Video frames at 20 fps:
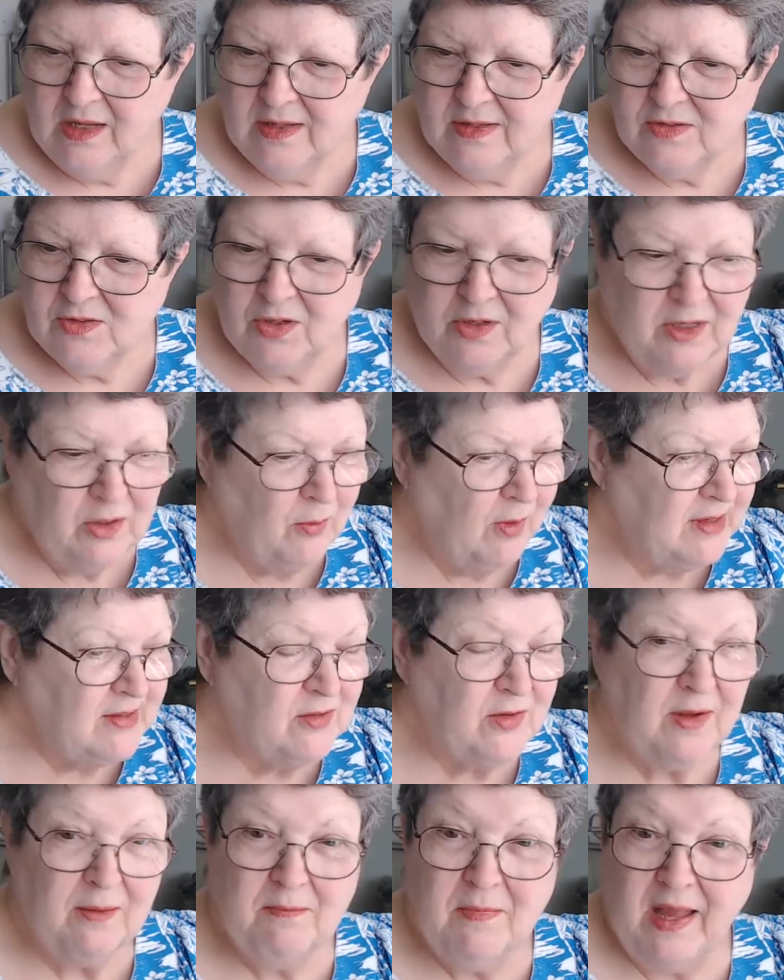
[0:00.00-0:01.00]
So anyway, so
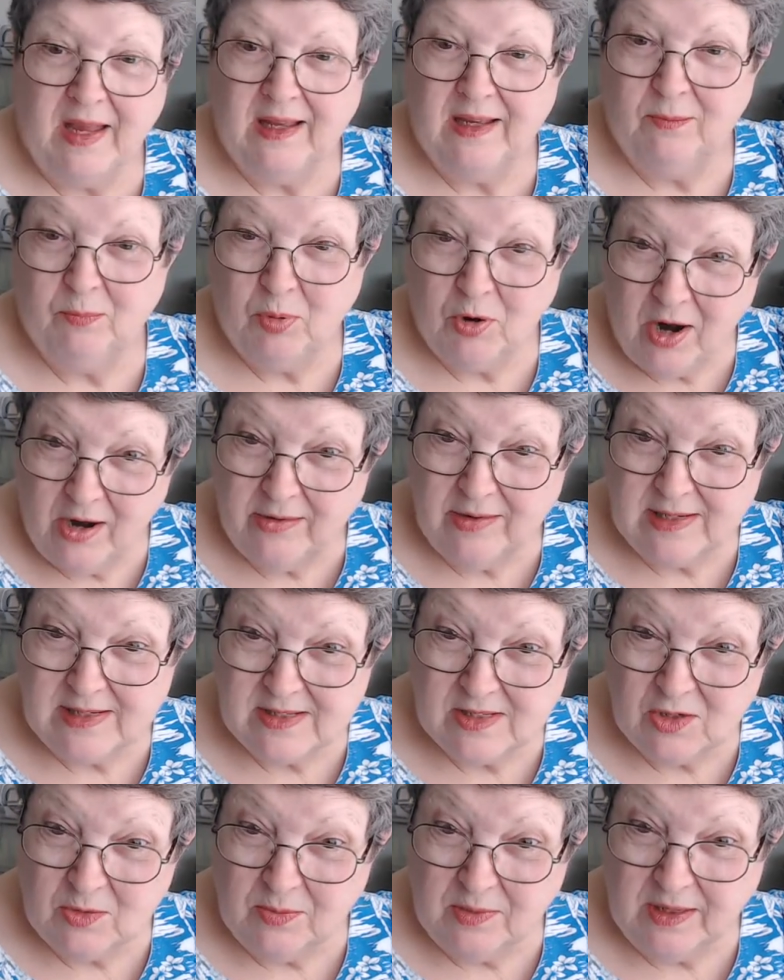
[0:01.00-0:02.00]
I'm making progress
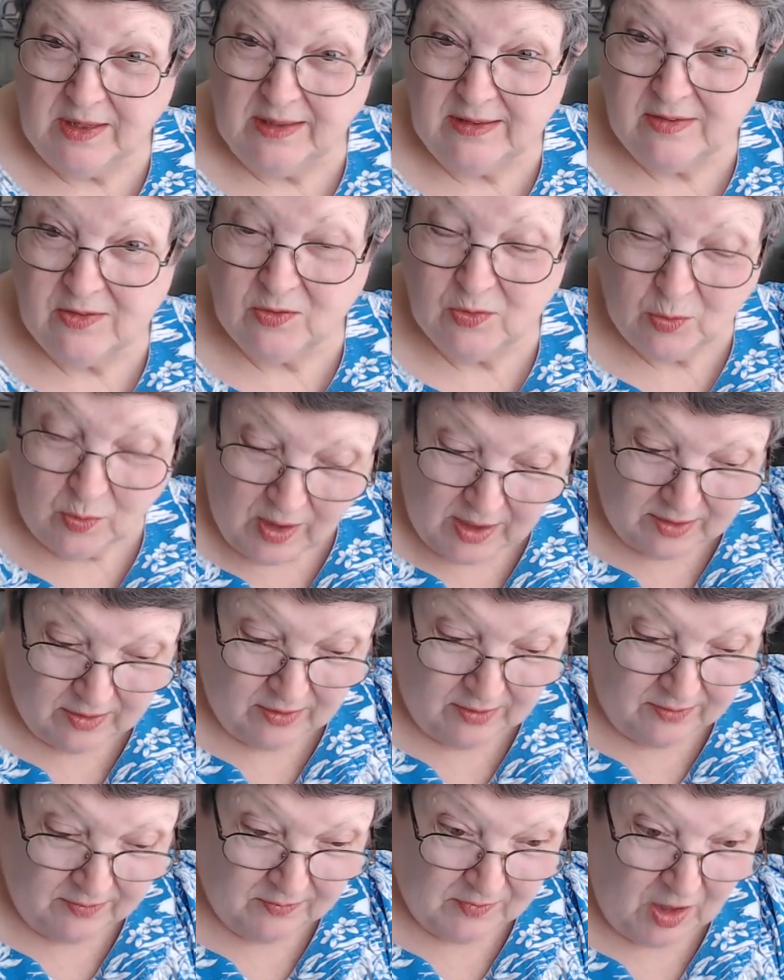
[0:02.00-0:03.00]
on my
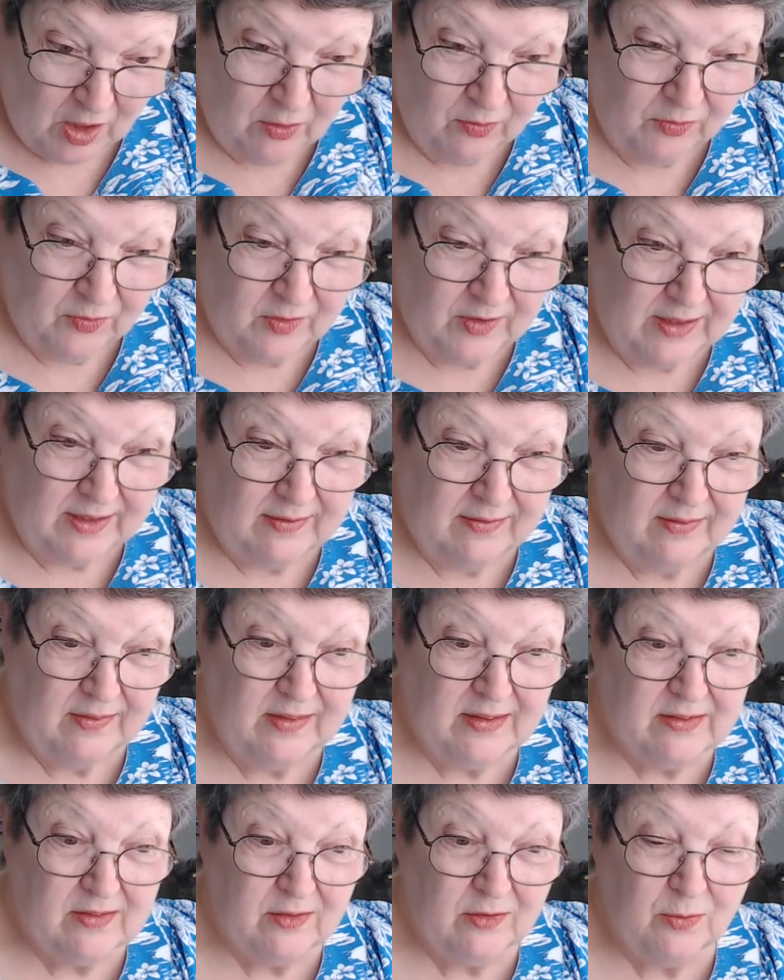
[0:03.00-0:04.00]
sweater. Hopefully
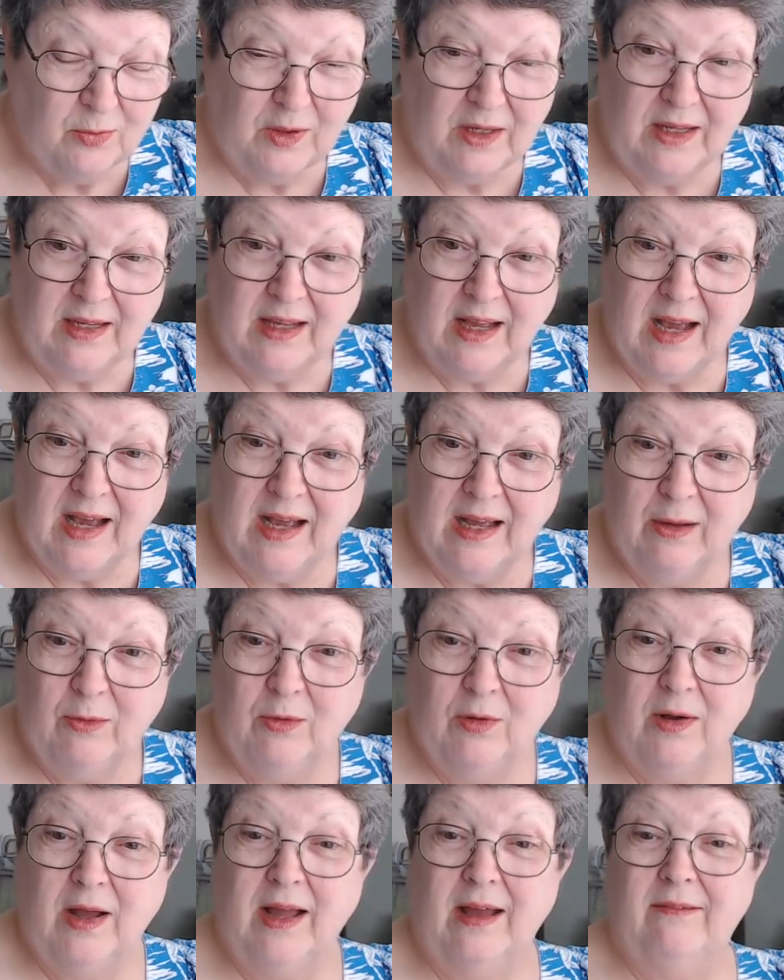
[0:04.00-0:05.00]
this week I will
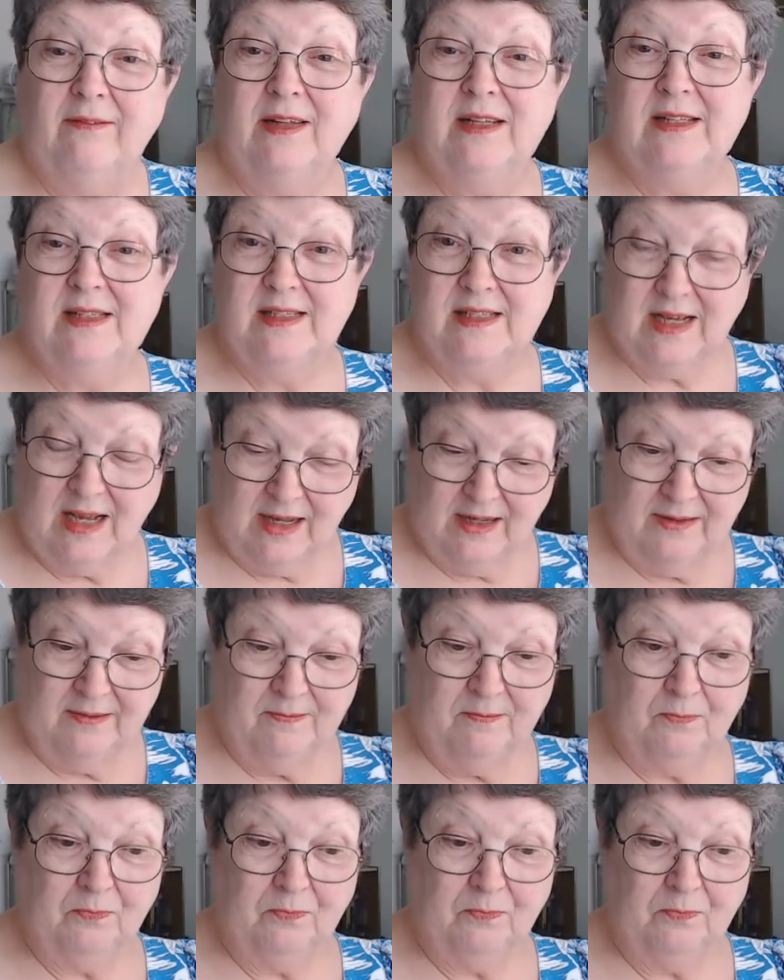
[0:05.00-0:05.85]
have it done.